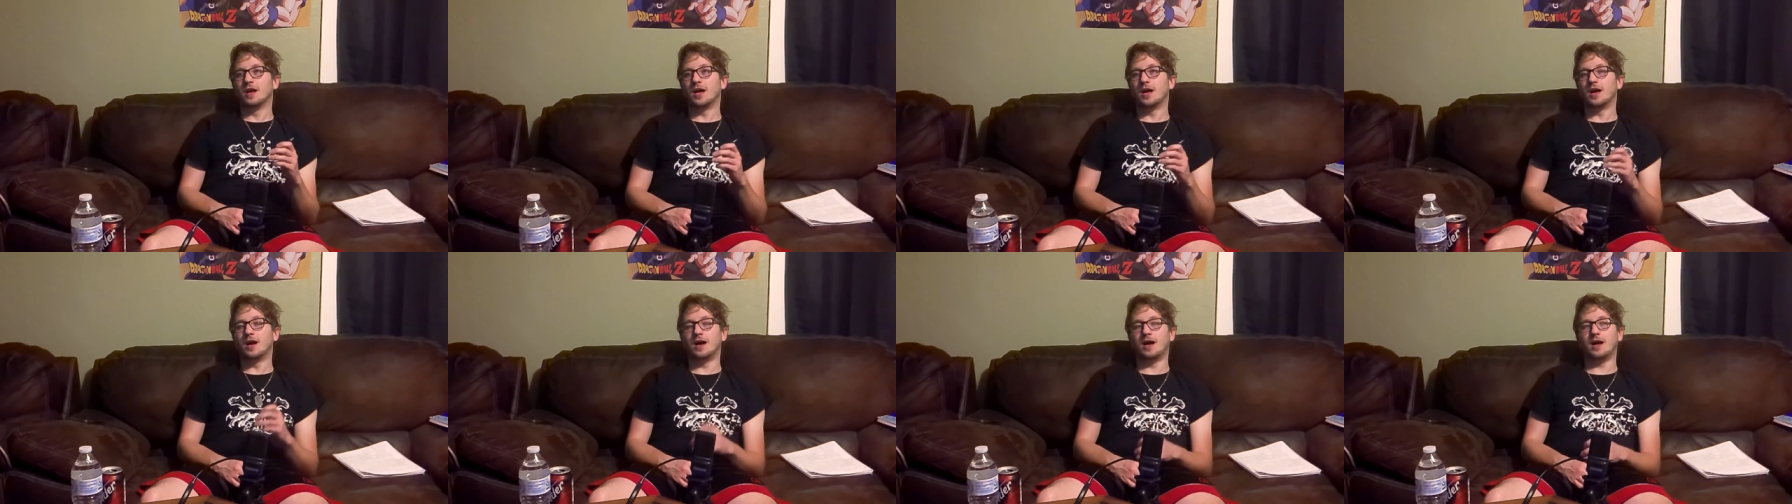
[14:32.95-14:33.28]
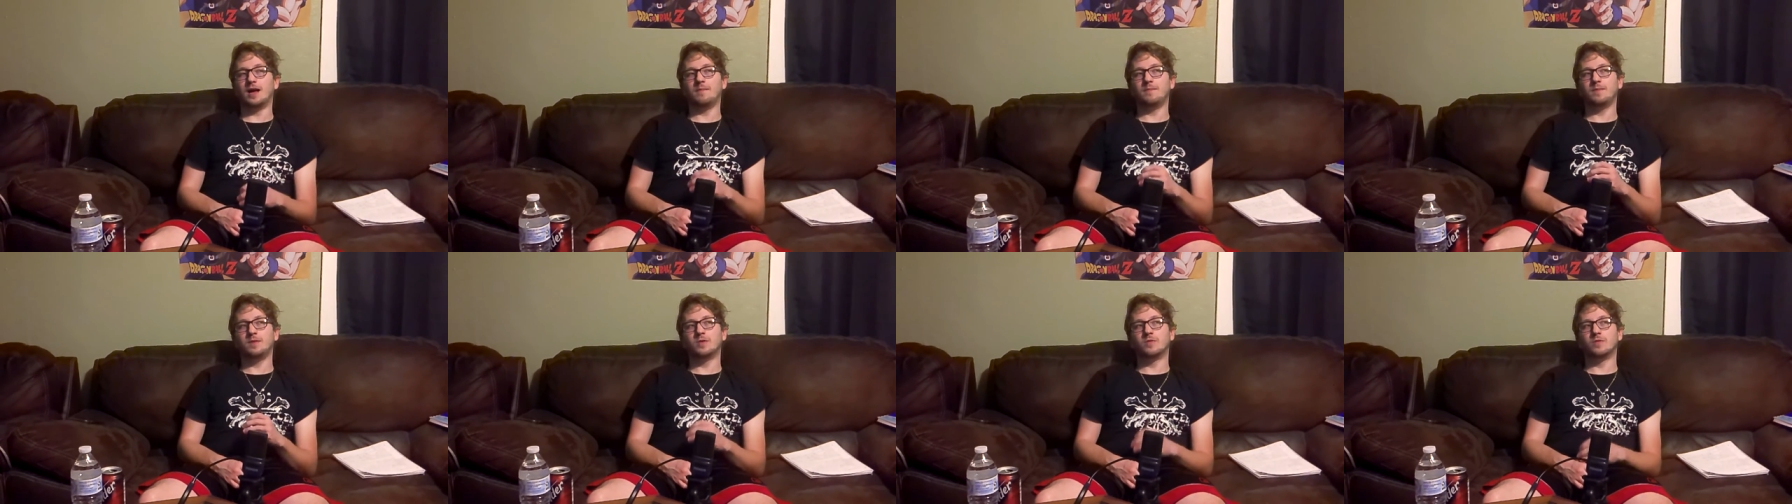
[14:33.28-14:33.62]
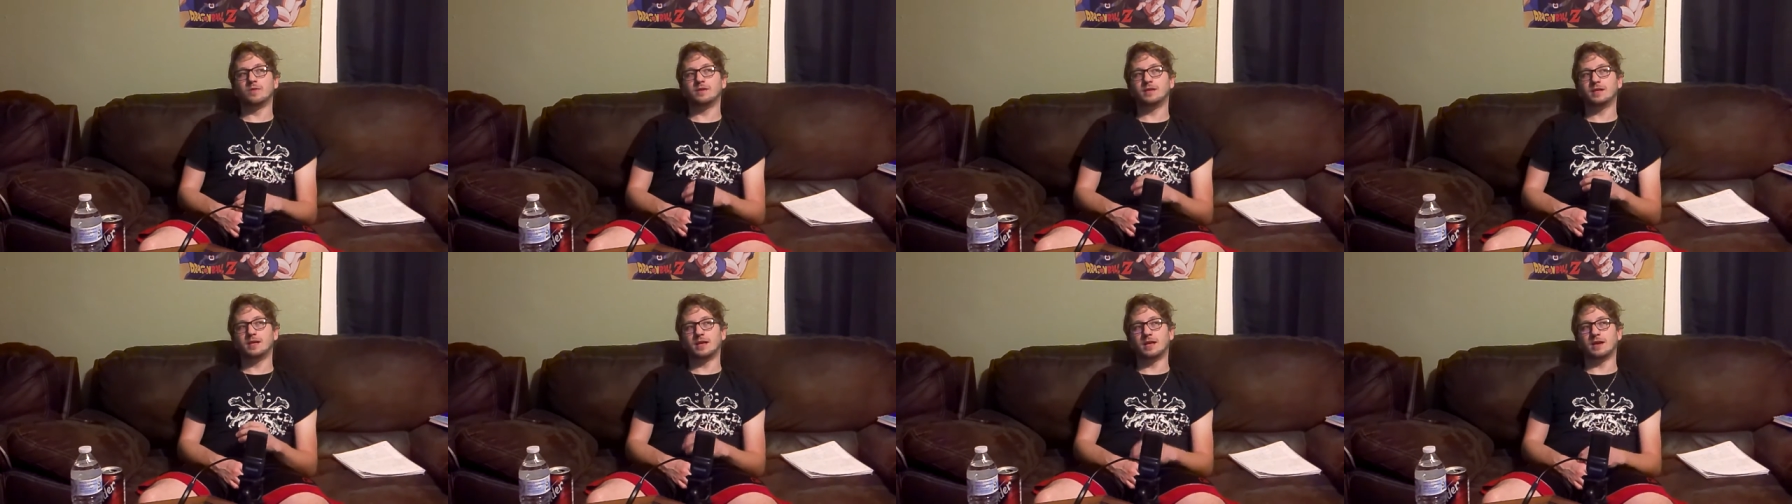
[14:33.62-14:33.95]
I'm
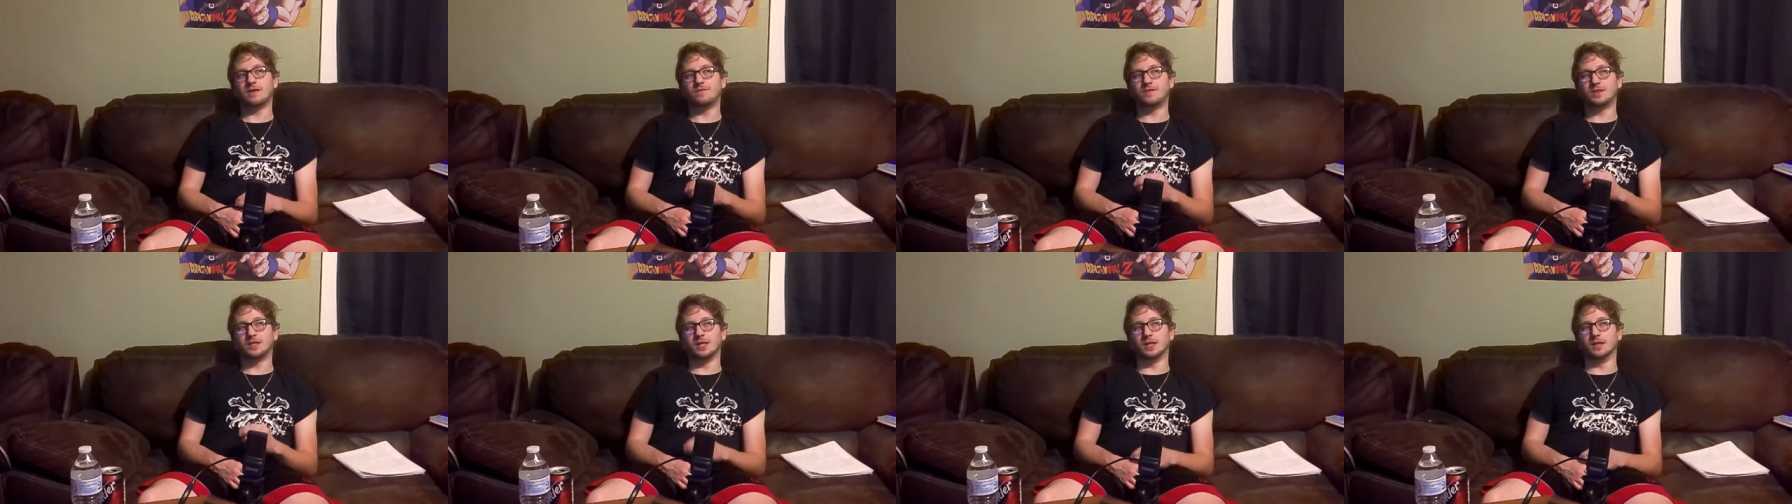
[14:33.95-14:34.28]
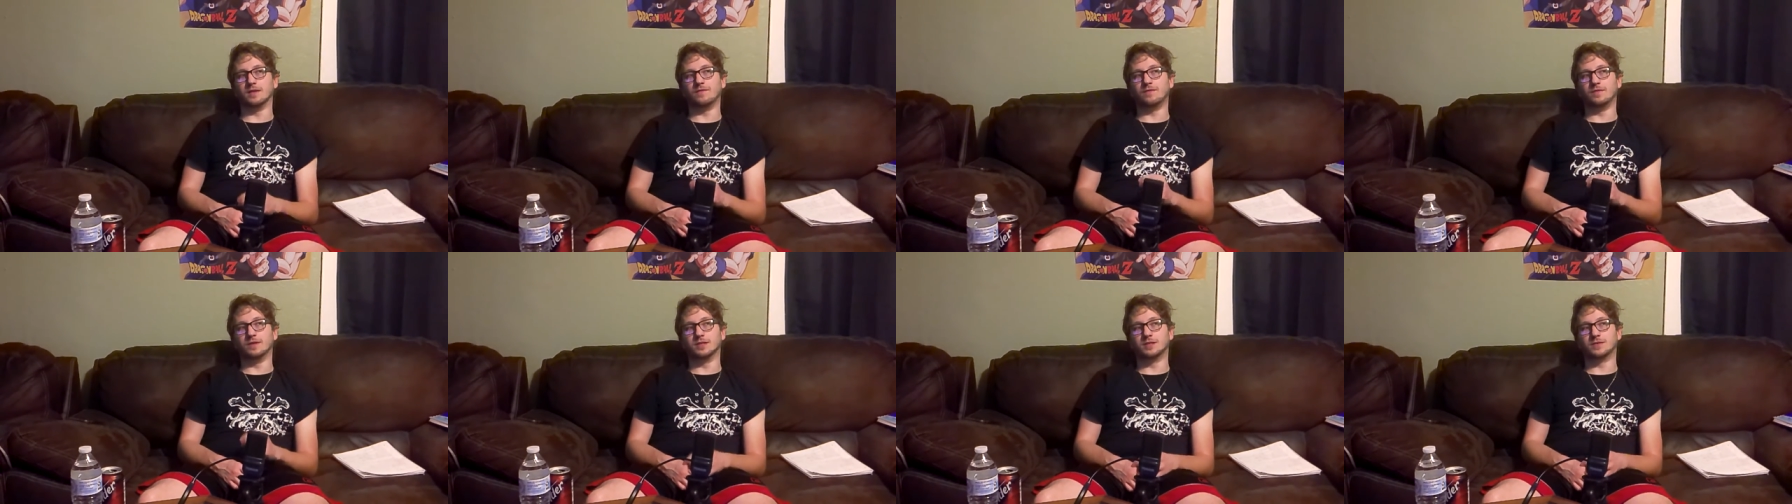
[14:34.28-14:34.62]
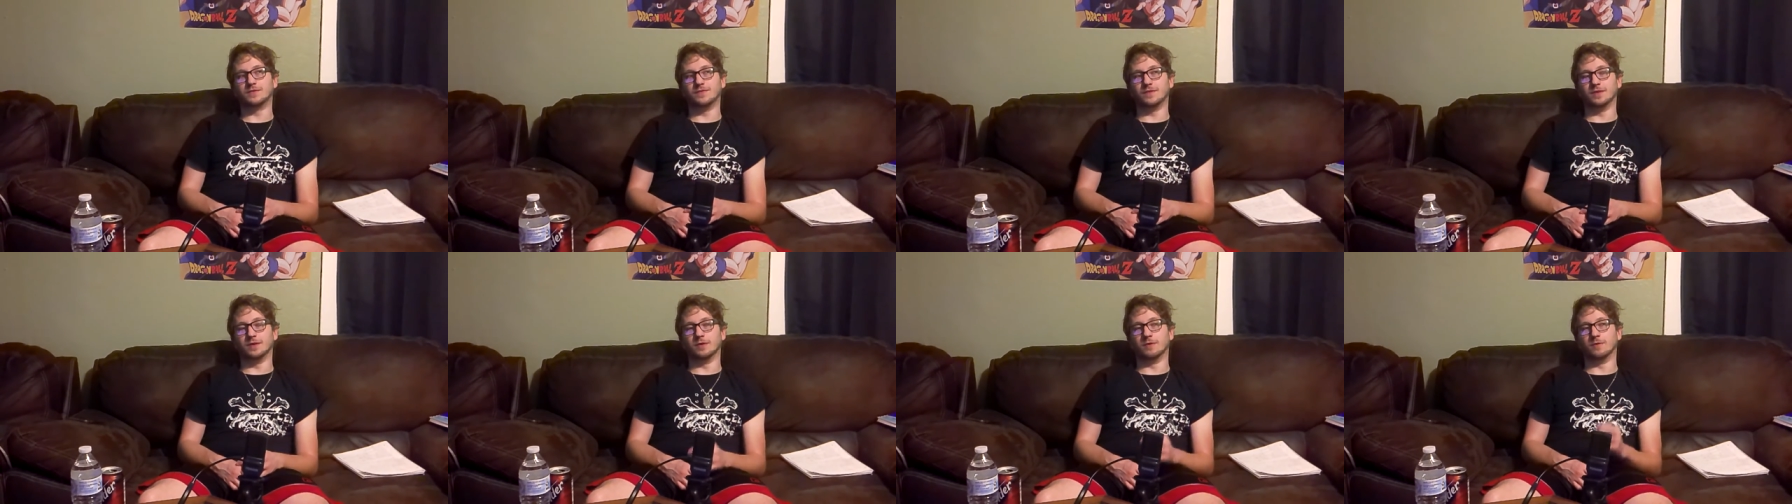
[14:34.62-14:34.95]
going to have to give this
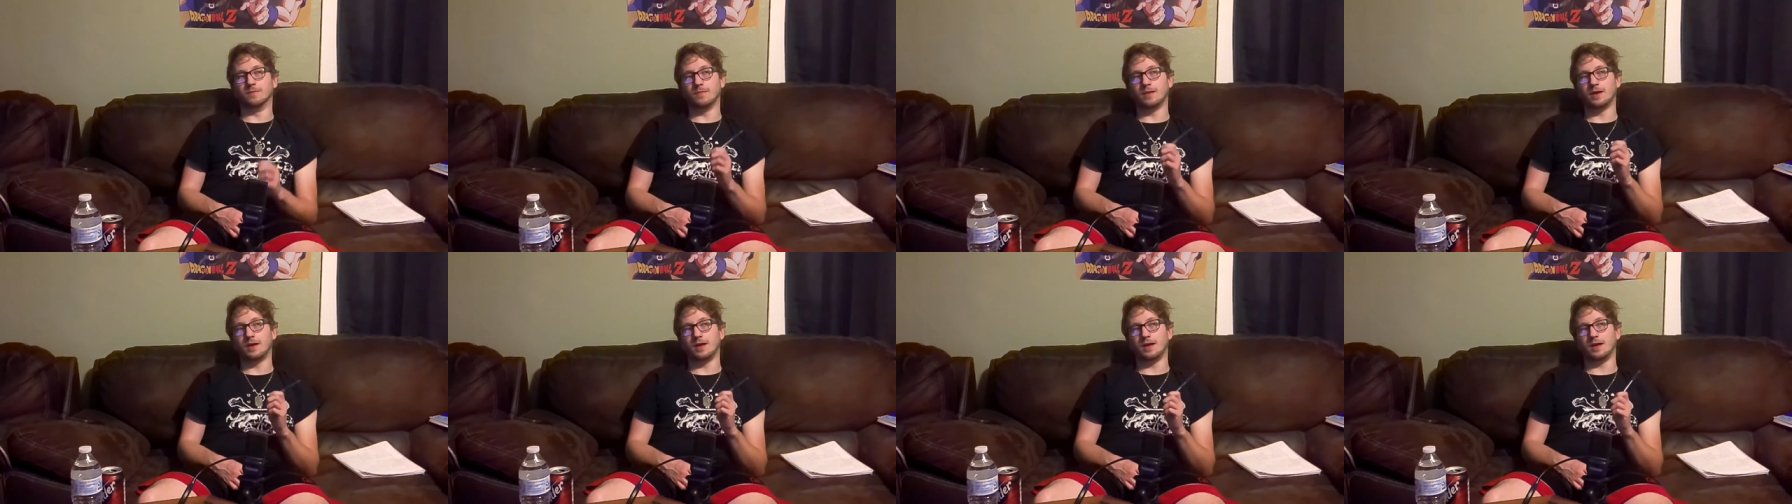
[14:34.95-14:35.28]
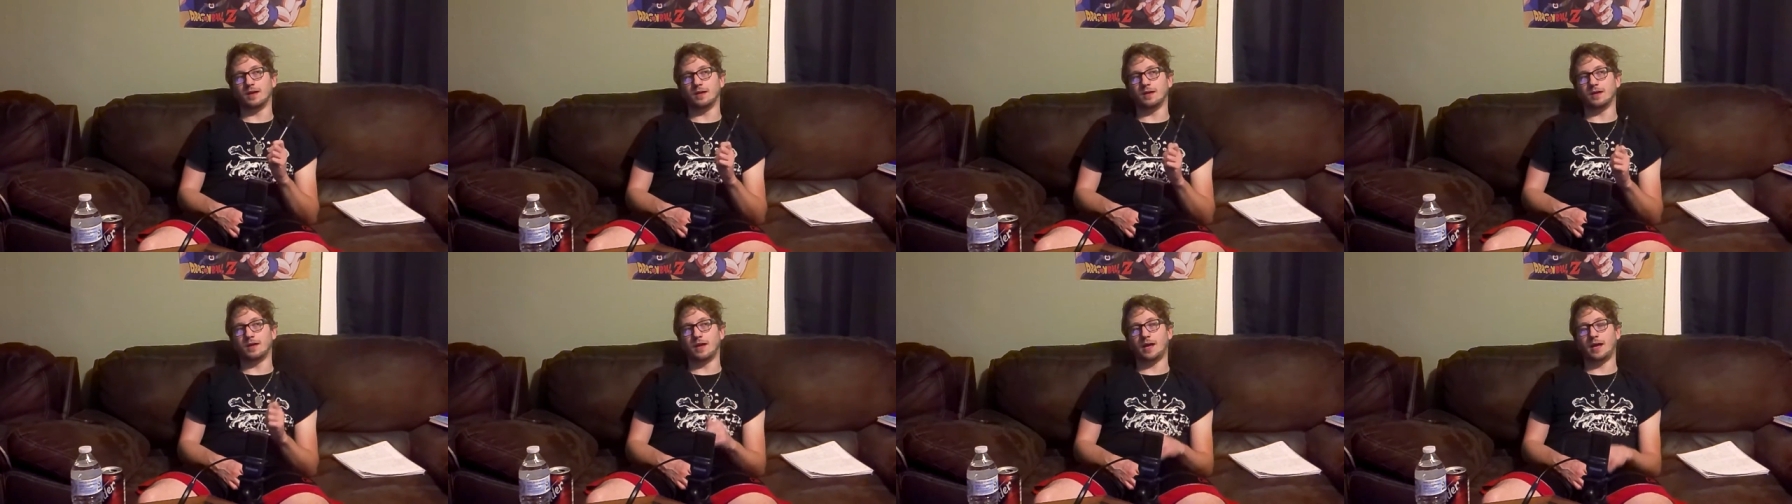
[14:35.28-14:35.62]
film a